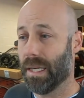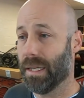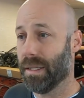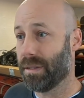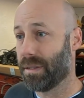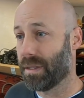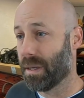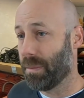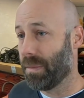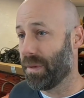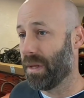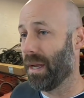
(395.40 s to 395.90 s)

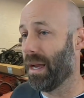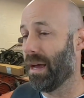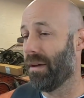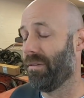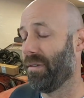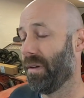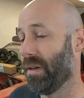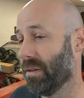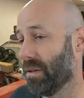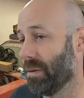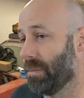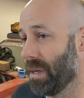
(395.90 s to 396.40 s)
Something I
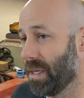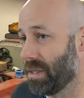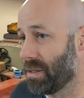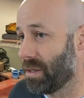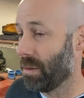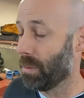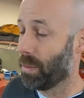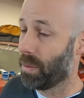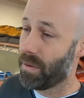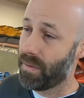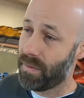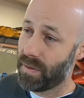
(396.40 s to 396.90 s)
failed to mention
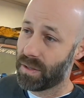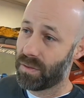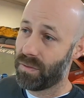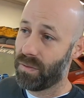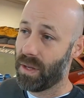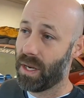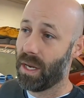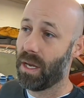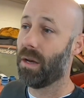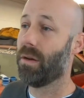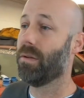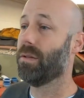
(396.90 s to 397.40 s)
in the previous
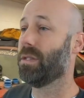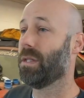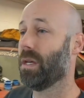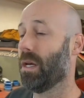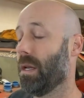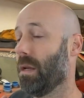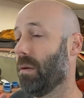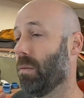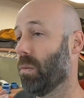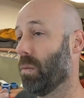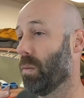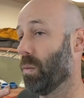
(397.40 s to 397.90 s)
video is
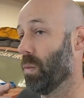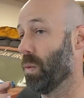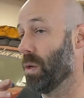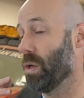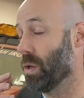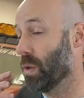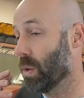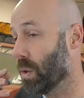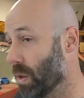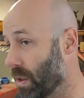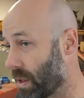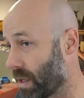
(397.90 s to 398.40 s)
that when
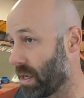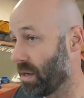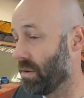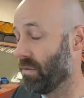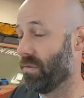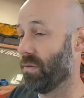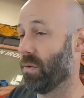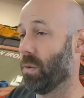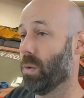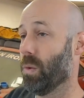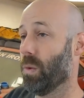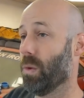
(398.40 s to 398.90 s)
you're looking
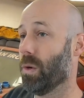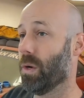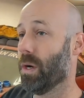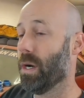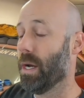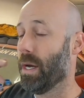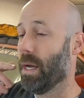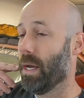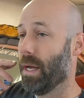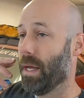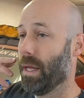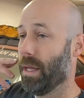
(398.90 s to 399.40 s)
for
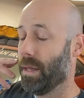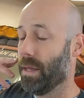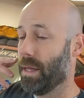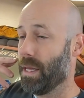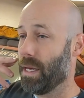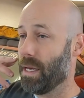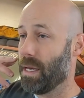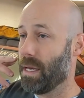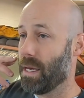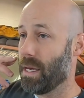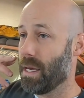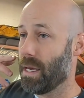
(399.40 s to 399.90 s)

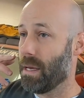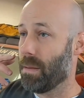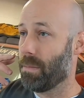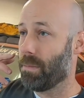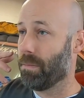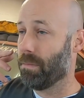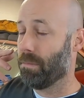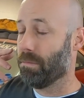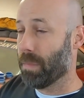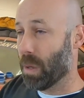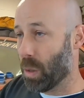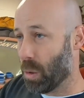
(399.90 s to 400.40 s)
the
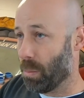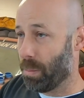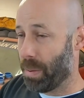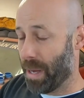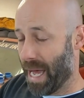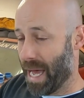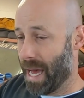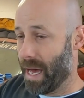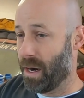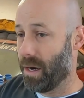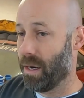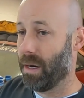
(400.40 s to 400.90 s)
bolt
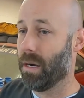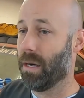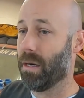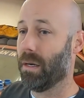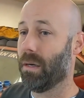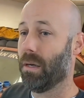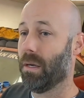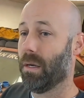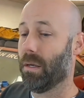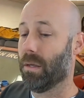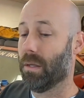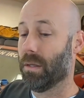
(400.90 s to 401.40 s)
pattern
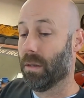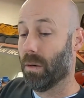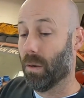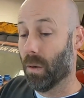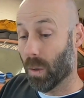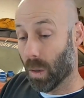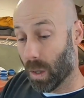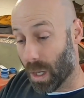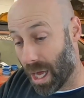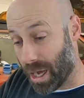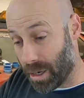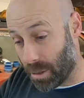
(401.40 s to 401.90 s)

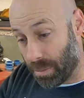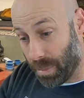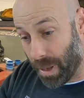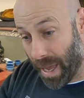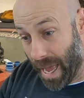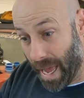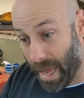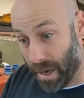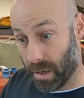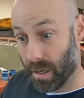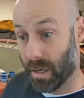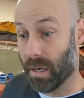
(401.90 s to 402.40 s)
or lug
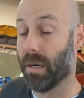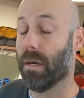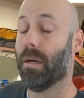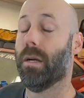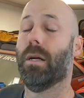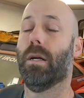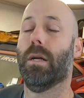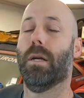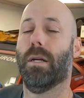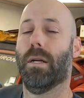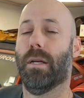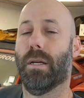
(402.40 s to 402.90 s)
pattern,
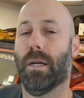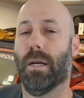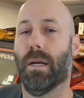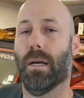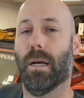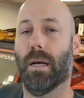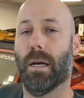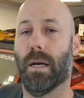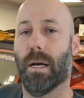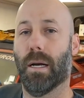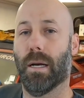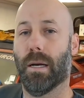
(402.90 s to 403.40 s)

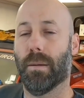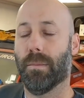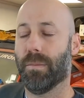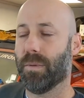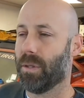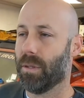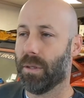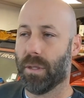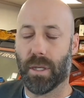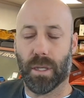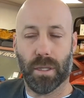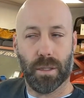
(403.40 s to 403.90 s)

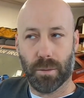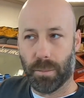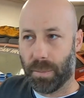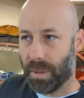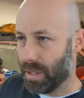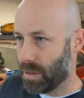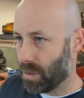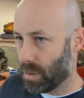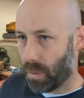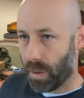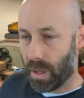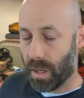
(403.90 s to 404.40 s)
it
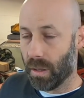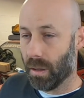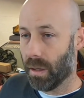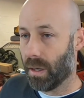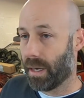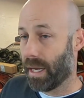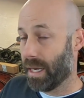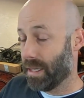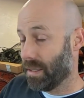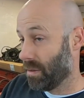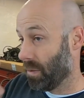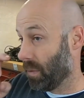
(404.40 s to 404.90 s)
depends on where you
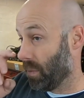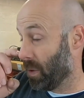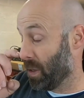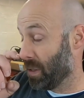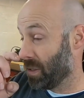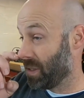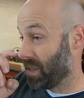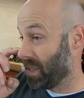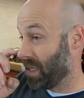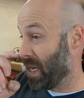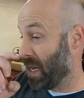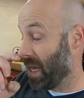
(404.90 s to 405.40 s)
look as to
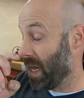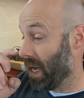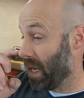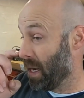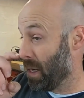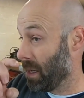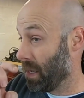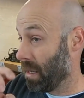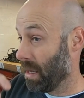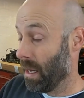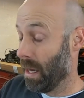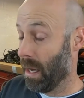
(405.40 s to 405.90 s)
what's said.
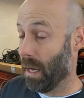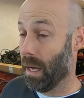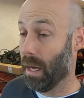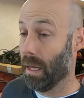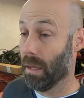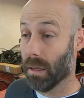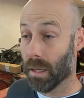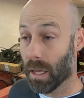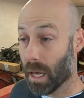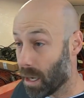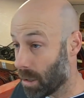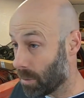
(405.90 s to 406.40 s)

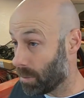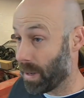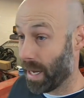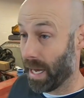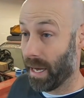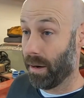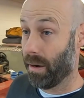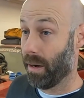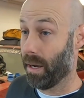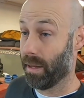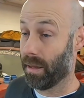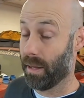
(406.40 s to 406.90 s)
Lug
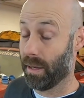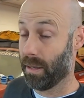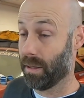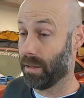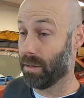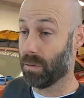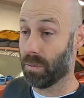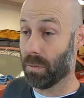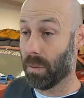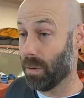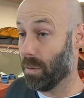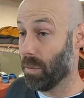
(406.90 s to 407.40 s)
pattern, I think,
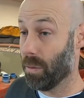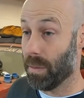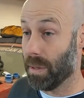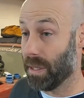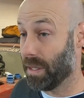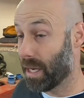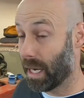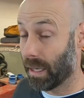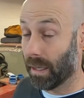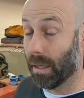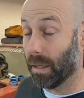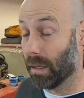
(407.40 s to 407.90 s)
is what would be
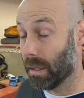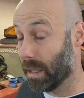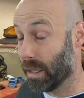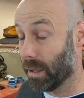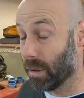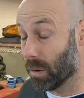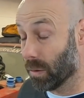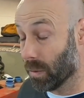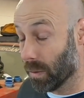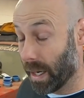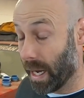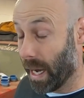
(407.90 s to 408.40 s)
technically
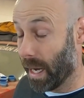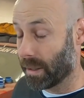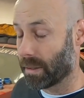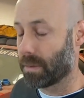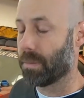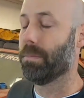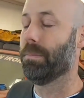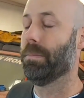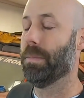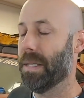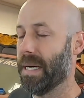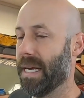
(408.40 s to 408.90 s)
correct.
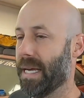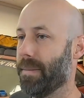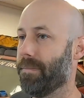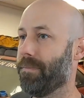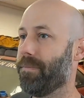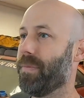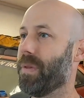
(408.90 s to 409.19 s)
But